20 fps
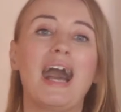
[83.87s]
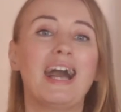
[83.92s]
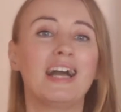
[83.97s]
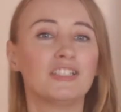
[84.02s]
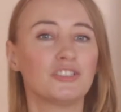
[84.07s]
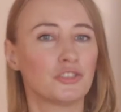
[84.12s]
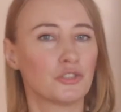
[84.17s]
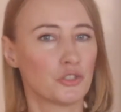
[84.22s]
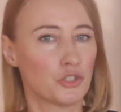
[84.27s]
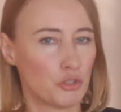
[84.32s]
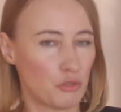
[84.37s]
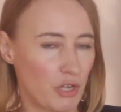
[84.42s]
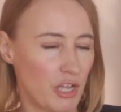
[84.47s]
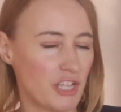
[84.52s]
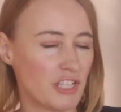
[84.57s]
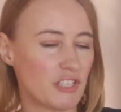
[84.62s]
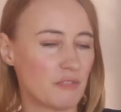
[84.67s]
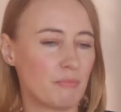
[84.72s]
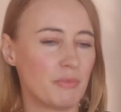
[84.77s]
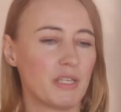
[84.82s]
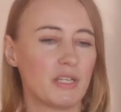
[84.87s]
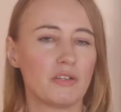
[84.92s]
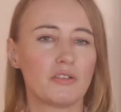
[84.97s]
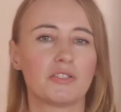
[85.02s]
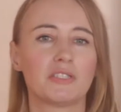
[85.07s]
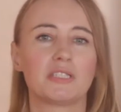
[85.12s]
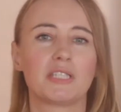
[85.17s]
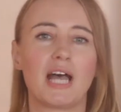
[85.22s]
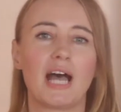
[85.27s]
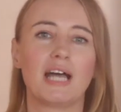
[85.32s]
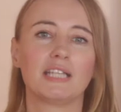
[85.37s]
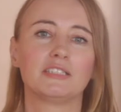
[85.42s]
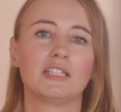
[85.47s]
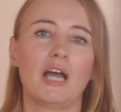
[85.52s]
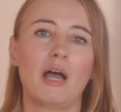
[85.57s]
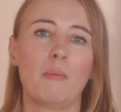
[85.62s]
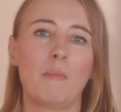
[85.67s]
underdressed because that